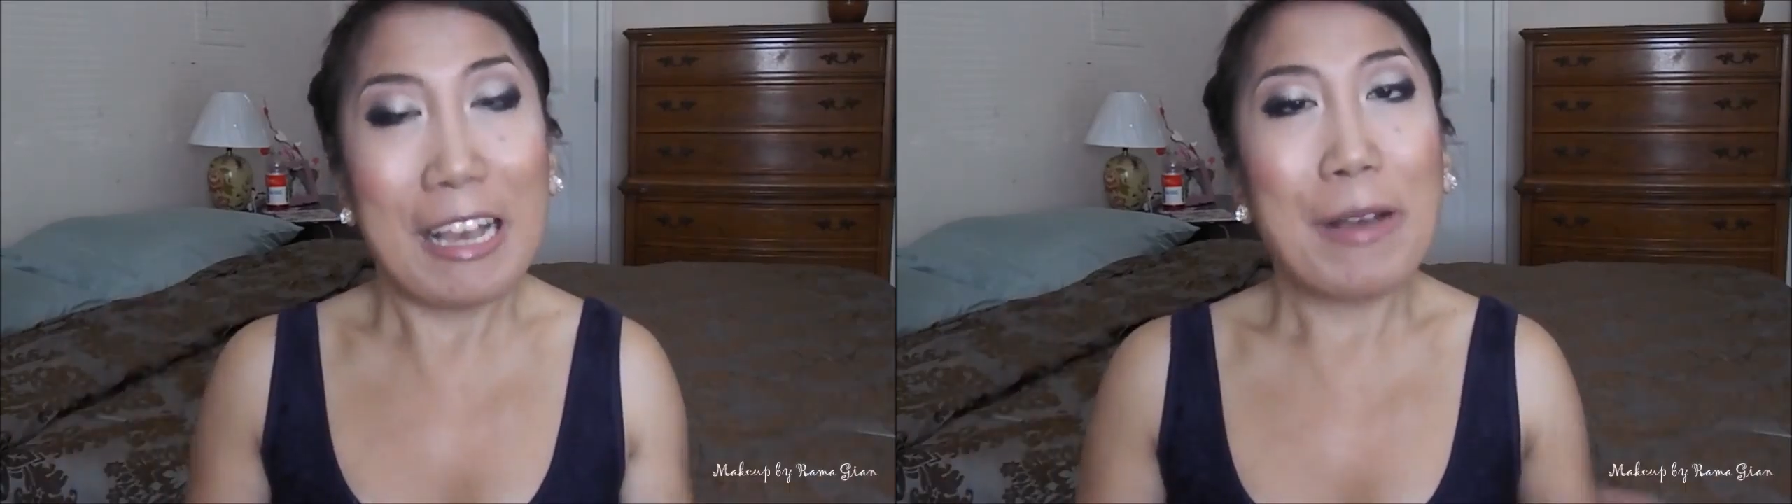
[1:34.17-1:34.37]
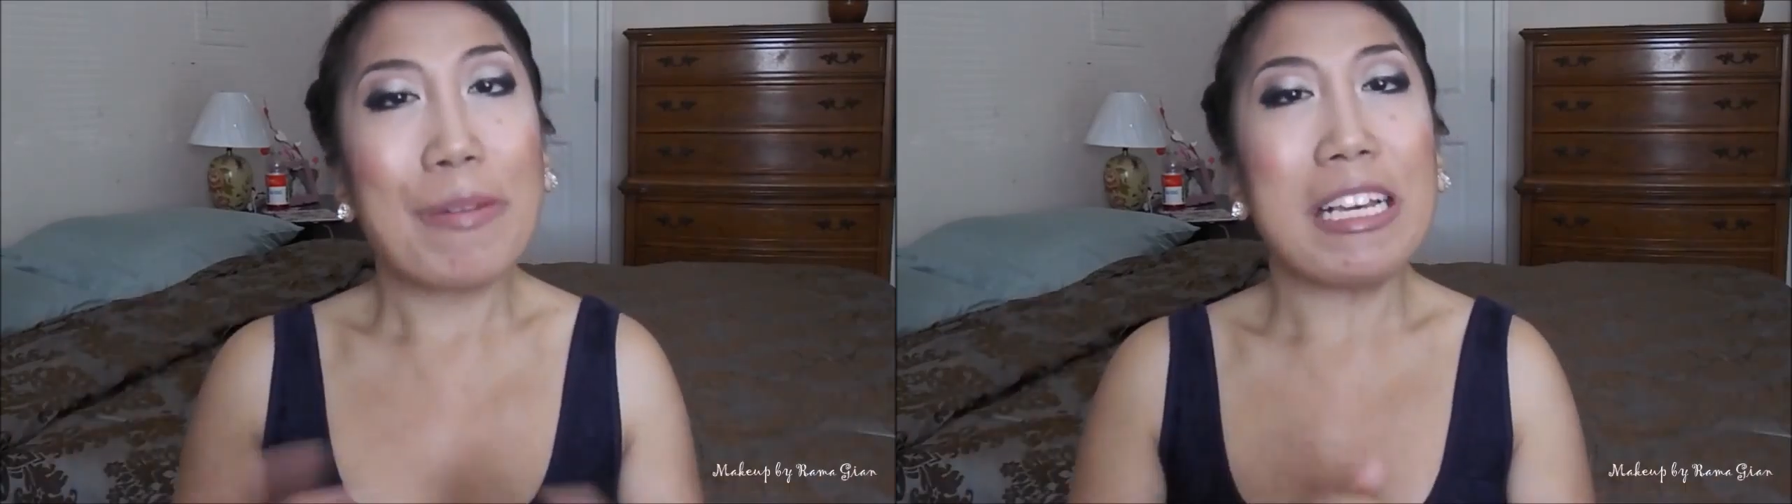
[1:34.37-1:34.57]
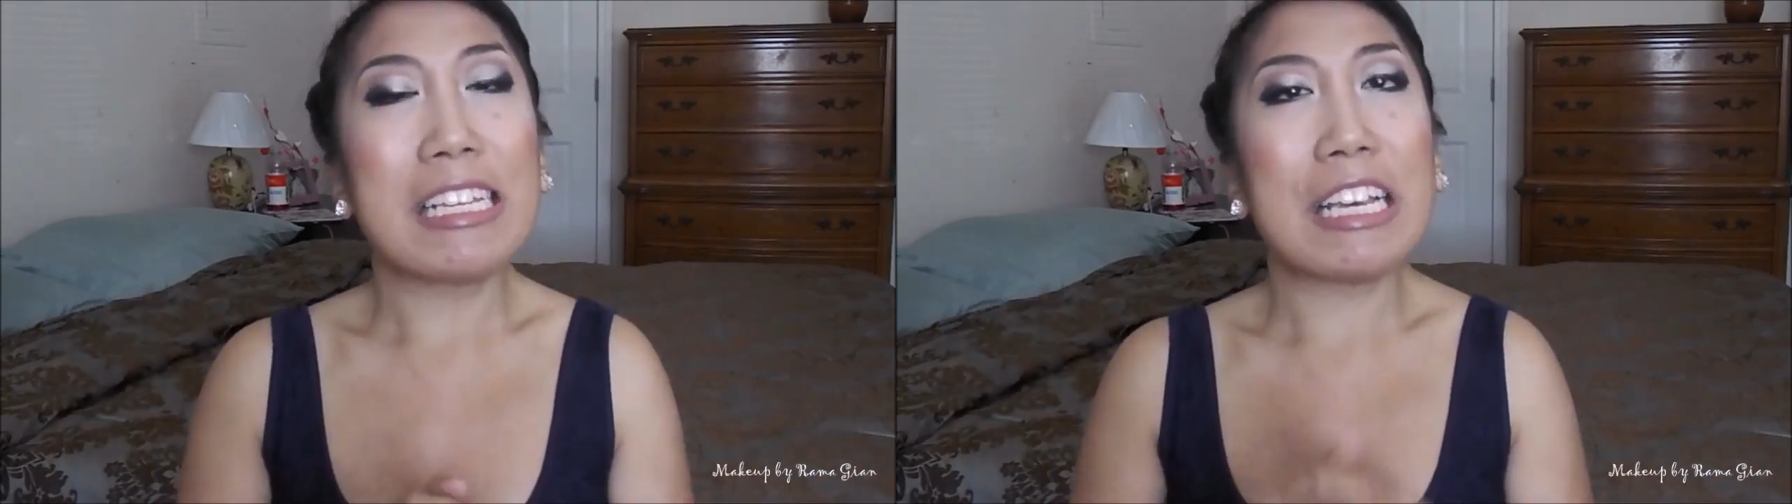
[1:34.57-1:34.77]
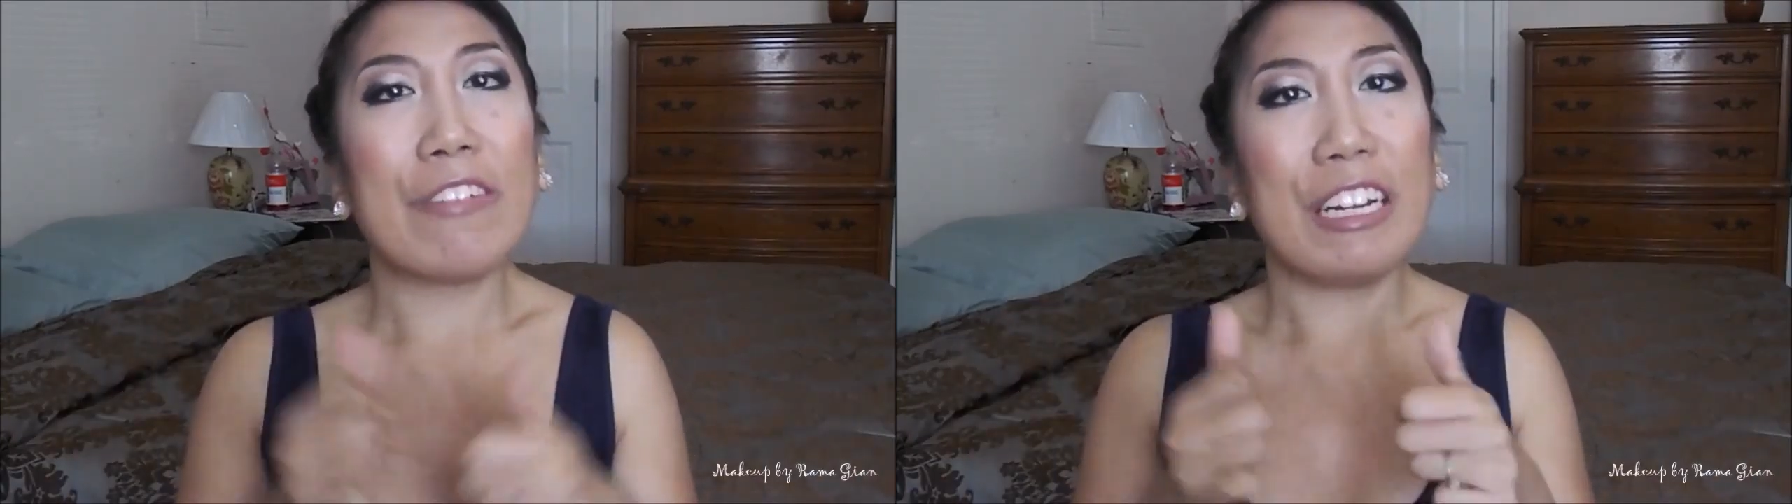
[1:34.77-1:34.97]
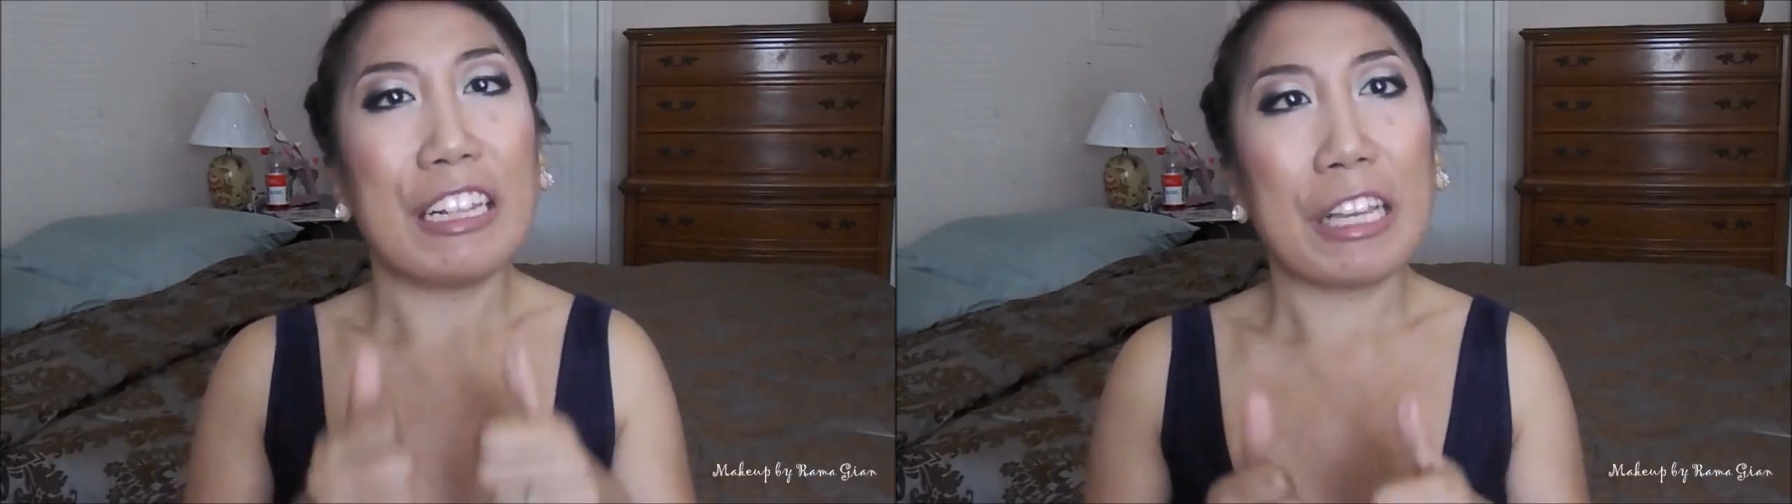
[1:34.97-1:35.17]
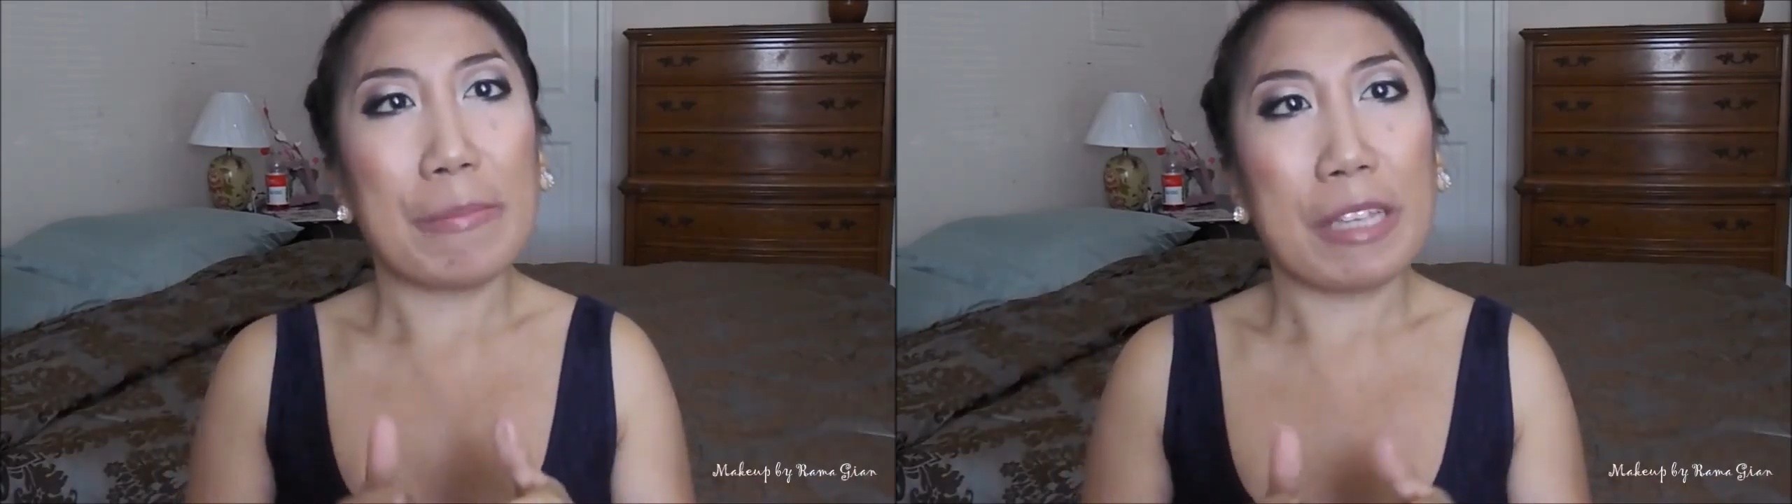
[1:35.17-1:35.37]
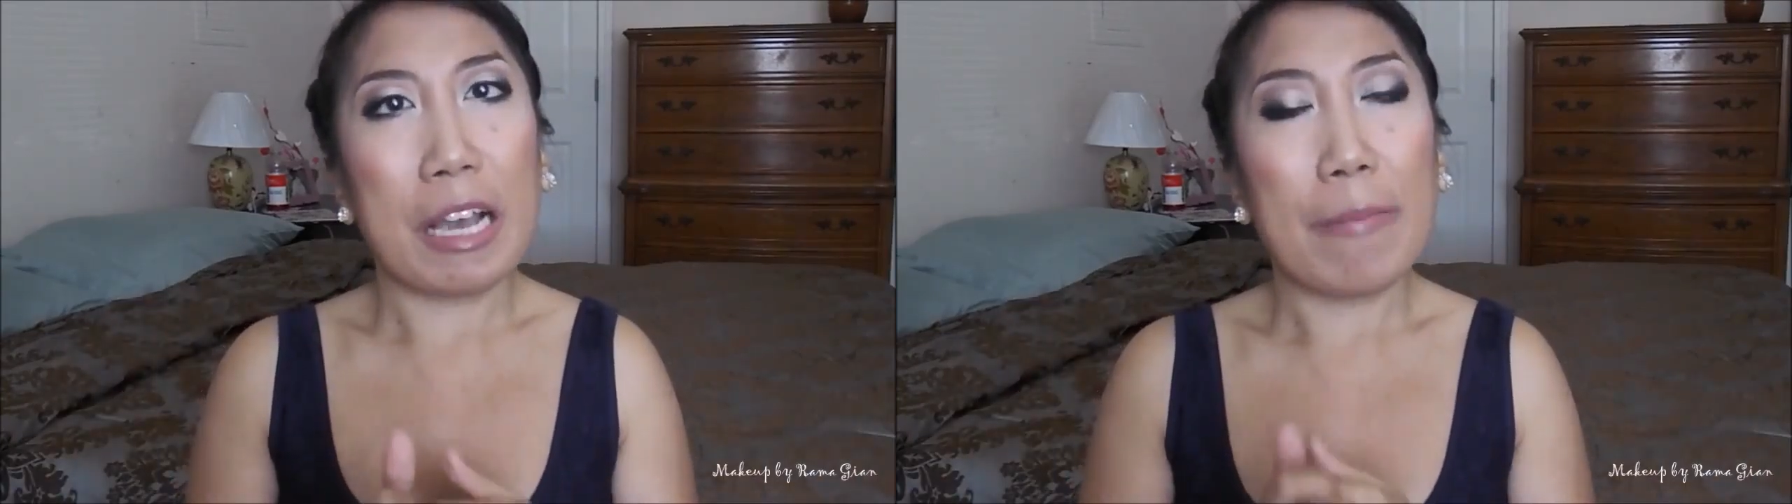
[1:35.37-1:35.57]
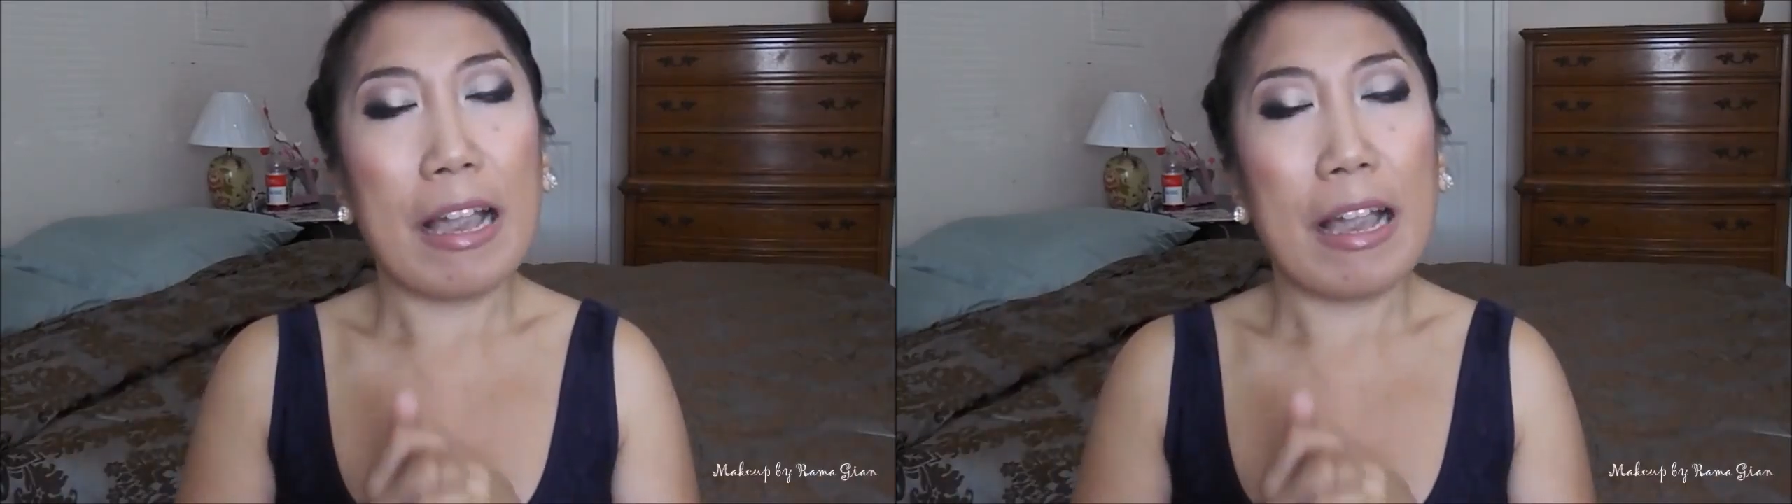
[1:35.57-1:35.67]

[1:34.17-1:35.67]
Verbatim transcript: please give it a thumbs up